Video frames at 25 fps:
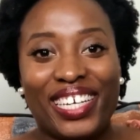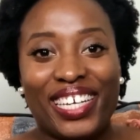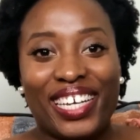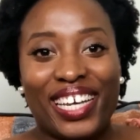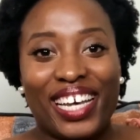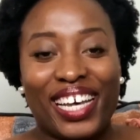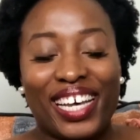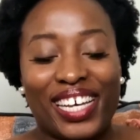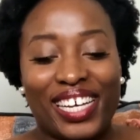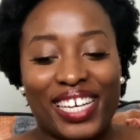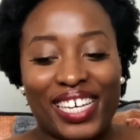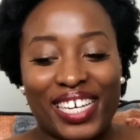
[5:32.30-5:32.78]

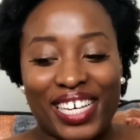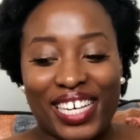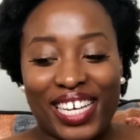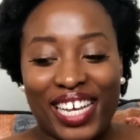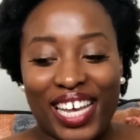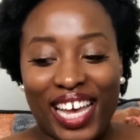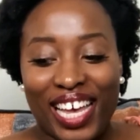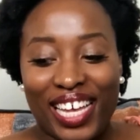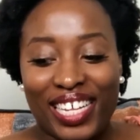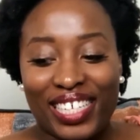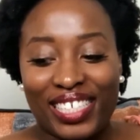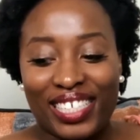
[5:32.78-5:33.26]

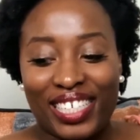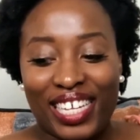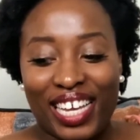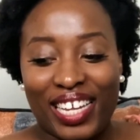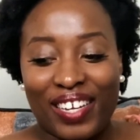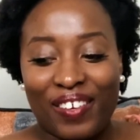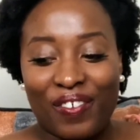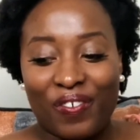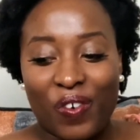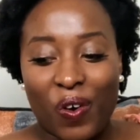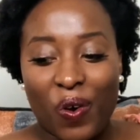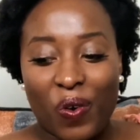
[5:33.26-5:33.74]

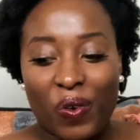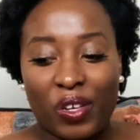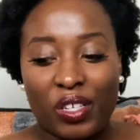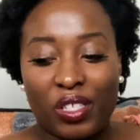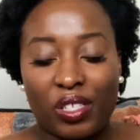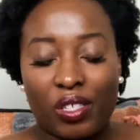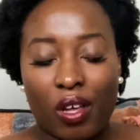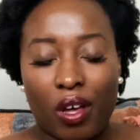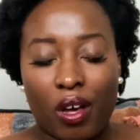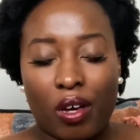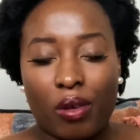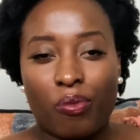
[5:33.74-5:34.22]
and
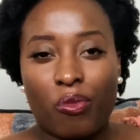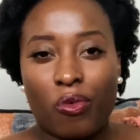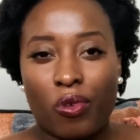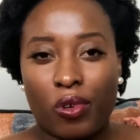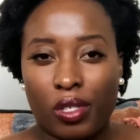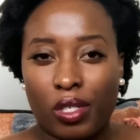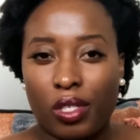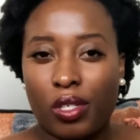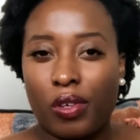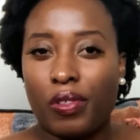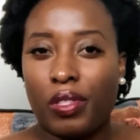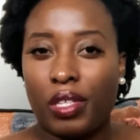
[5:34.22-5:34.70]
focus on more
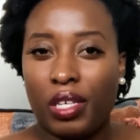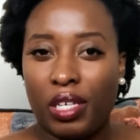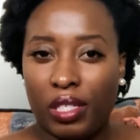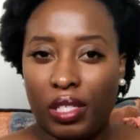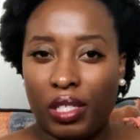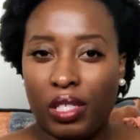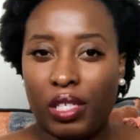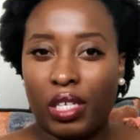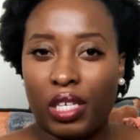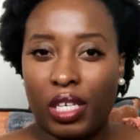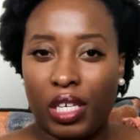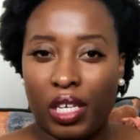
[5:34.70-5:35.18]
so the
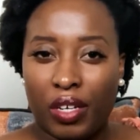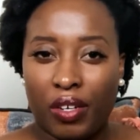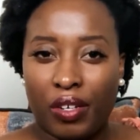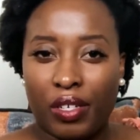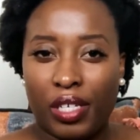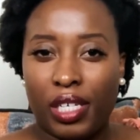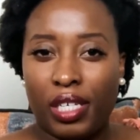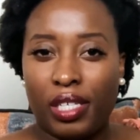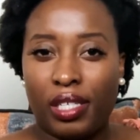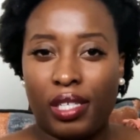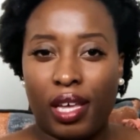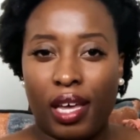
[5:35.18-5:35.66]

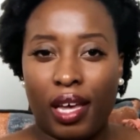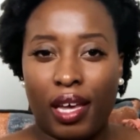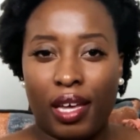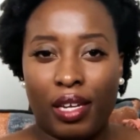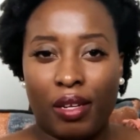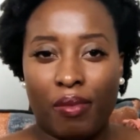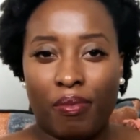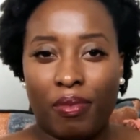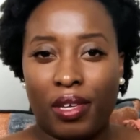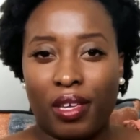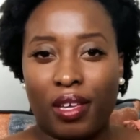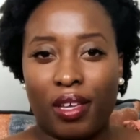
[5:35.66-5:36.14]
insecurities,
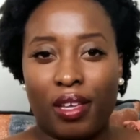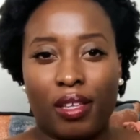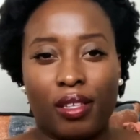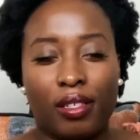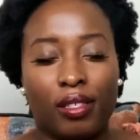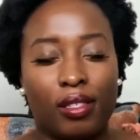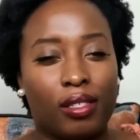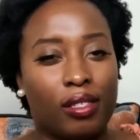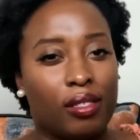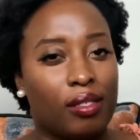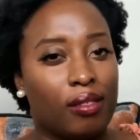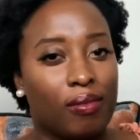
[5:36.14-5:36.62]
and
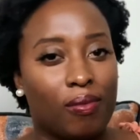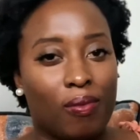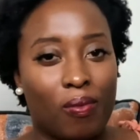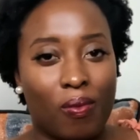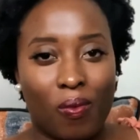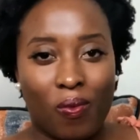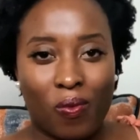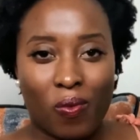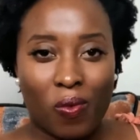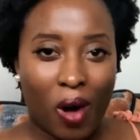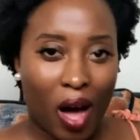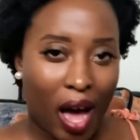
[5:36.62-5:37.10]
because
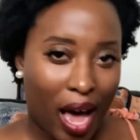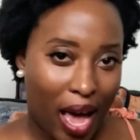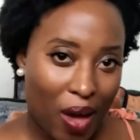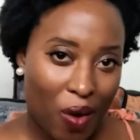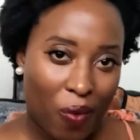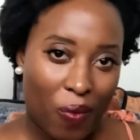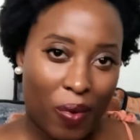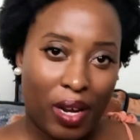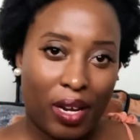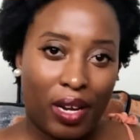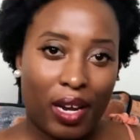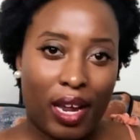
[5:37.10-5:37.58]
why I
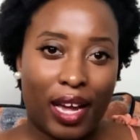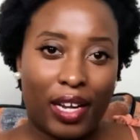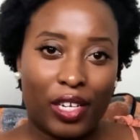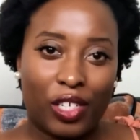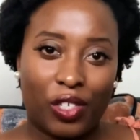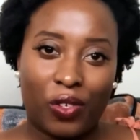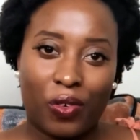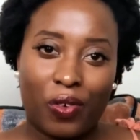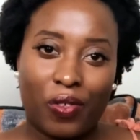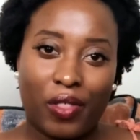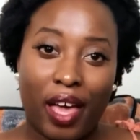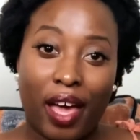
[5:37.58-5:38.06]
went
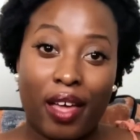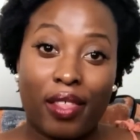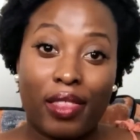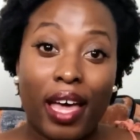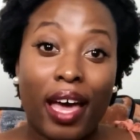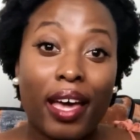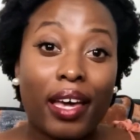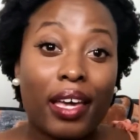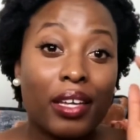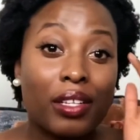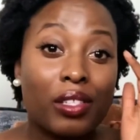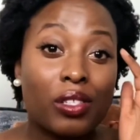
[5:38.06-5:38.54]
natural,
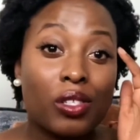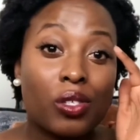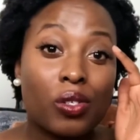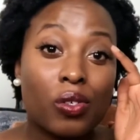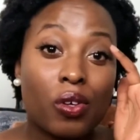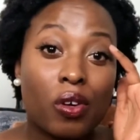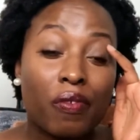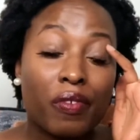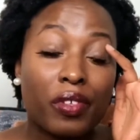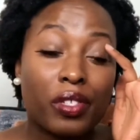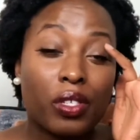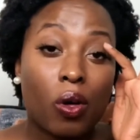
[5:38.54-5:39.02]
that can
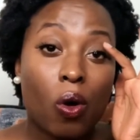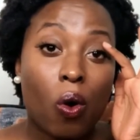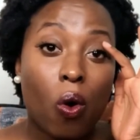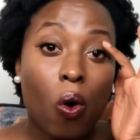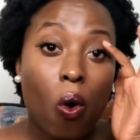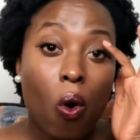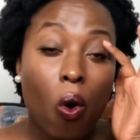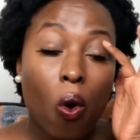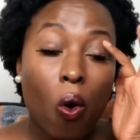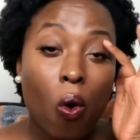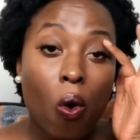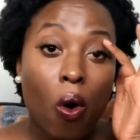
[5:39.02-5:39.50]
serve as a
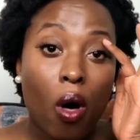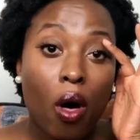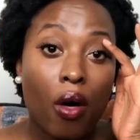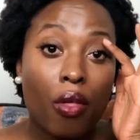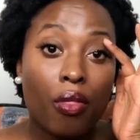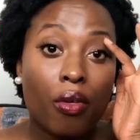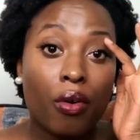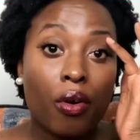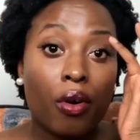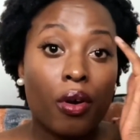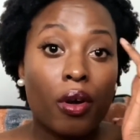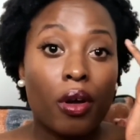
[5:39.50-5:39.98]
whole
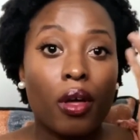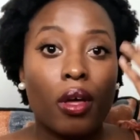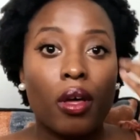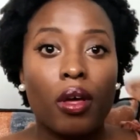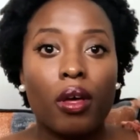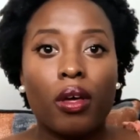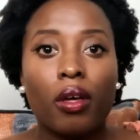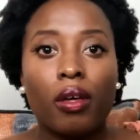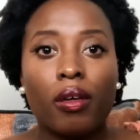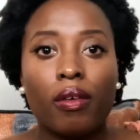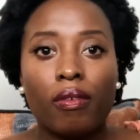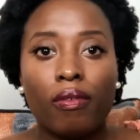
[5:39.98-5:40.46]
other
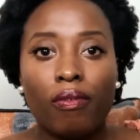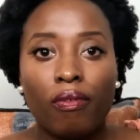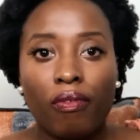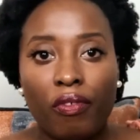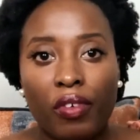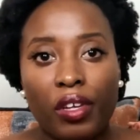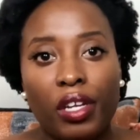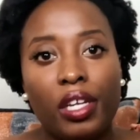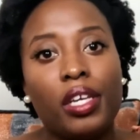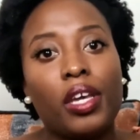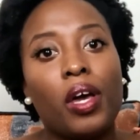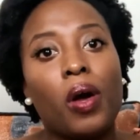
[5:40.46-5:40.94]

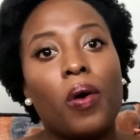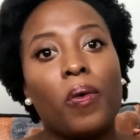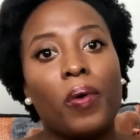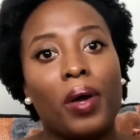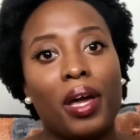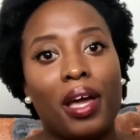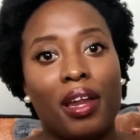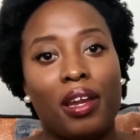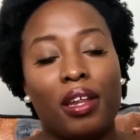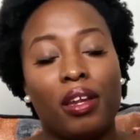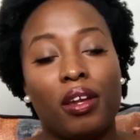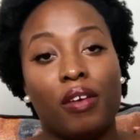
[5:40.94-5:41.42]
video
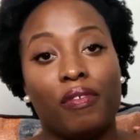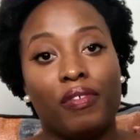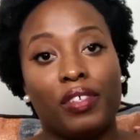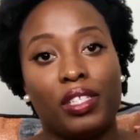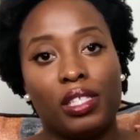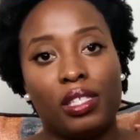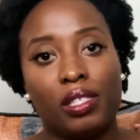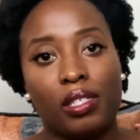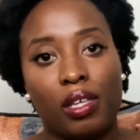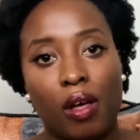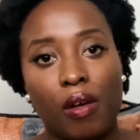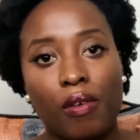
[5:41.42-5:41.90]
in and of
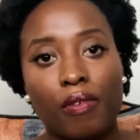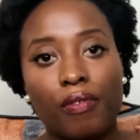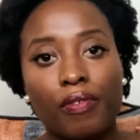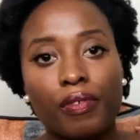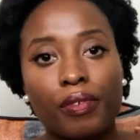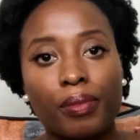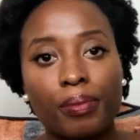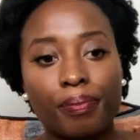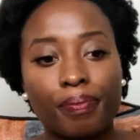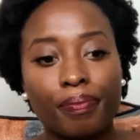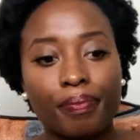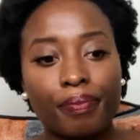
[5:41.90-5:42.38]
itself.
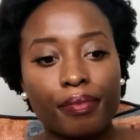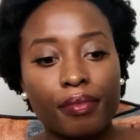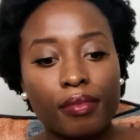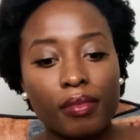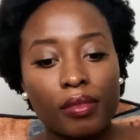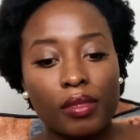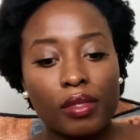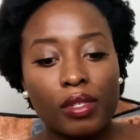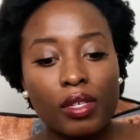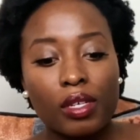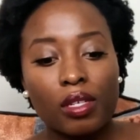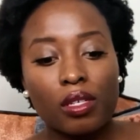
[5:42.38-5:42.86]

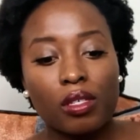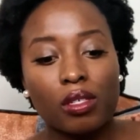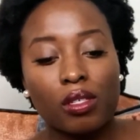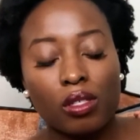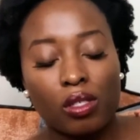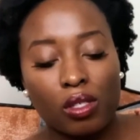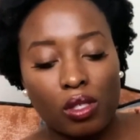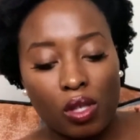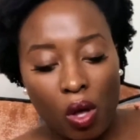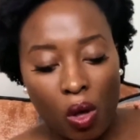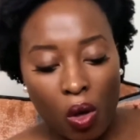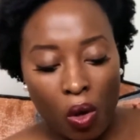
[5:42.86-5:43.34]

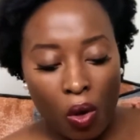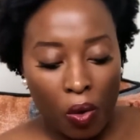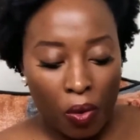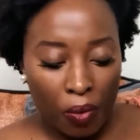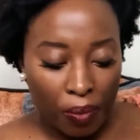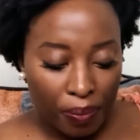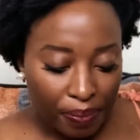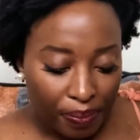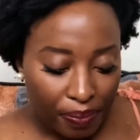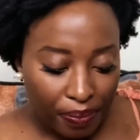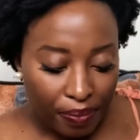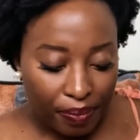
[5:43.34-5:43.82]
So